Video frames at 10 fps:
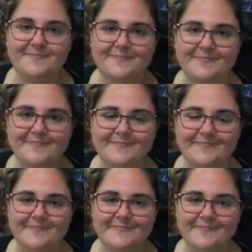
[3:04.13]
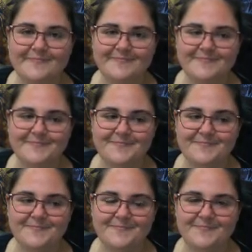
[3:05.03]

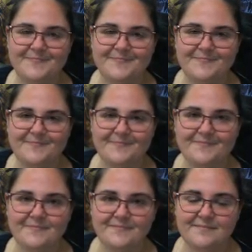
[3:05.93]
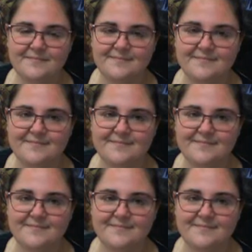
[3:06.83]
(silence)